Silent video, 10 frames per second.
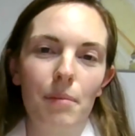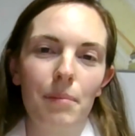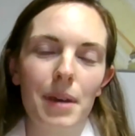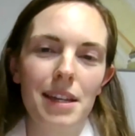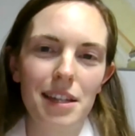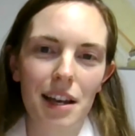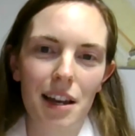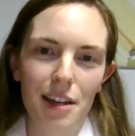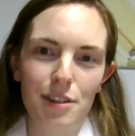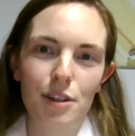Peter
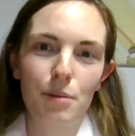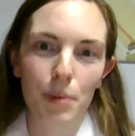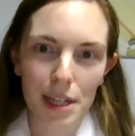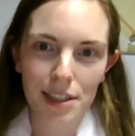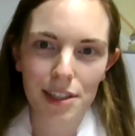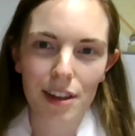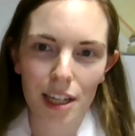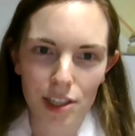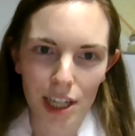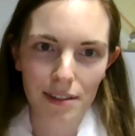learned to preach to
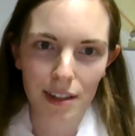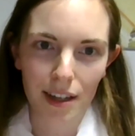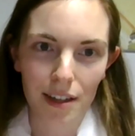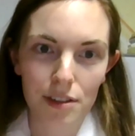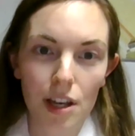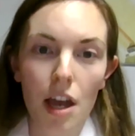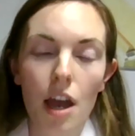the Gentiles,